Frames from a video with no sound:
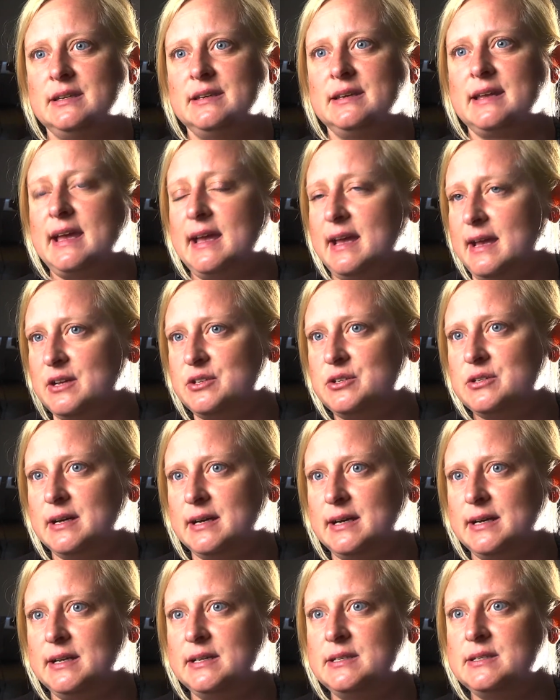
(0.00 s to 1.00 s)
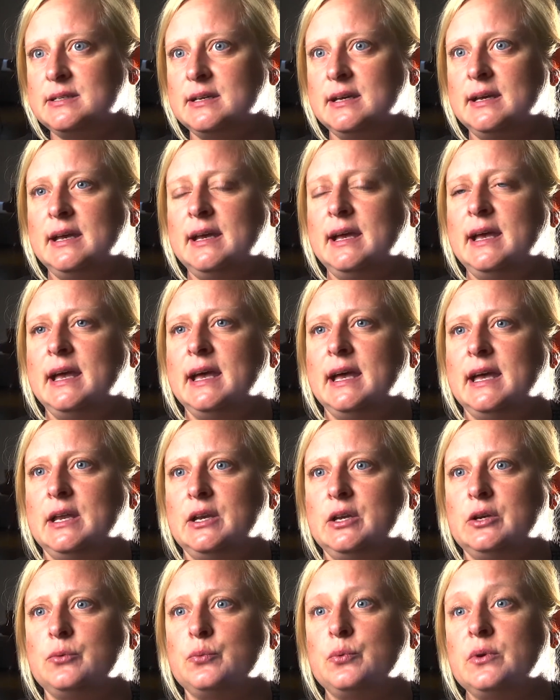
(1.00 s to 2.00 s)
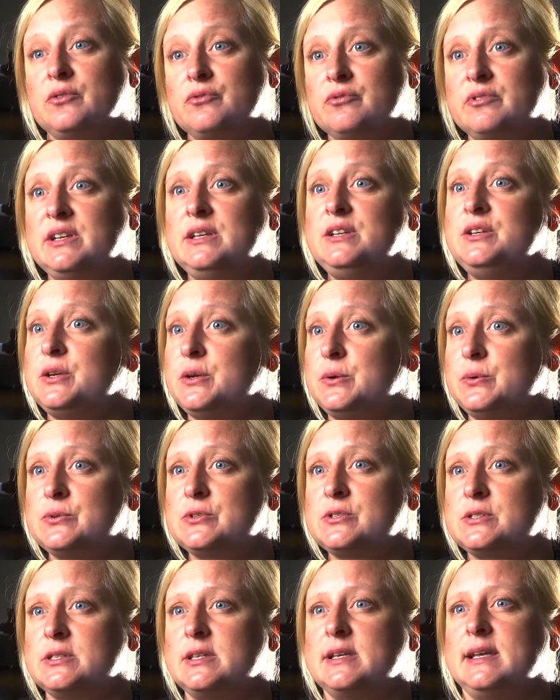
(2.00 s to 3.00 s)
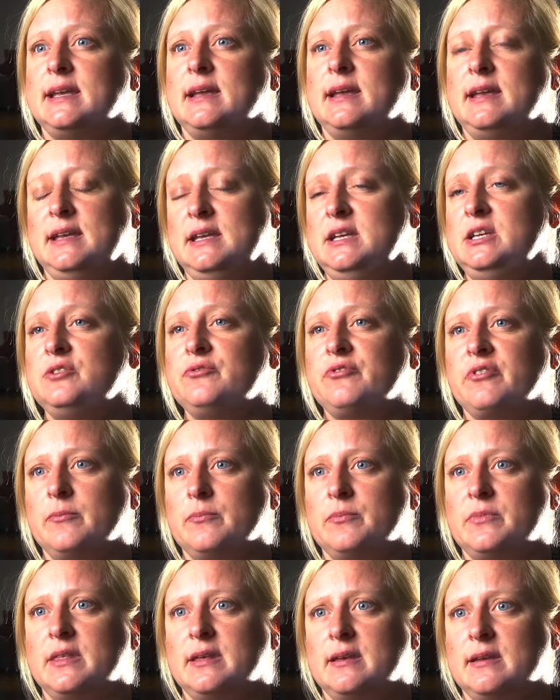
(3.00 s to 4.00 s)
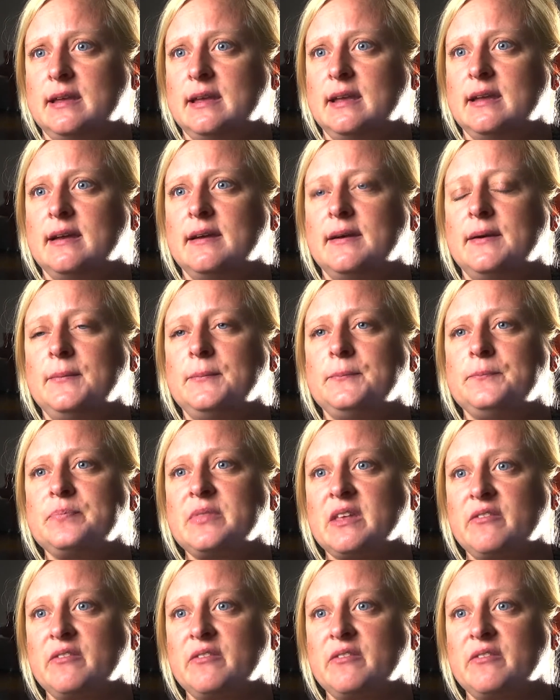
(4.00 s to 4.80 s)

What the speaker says: and airtight, and we reuse the heat from the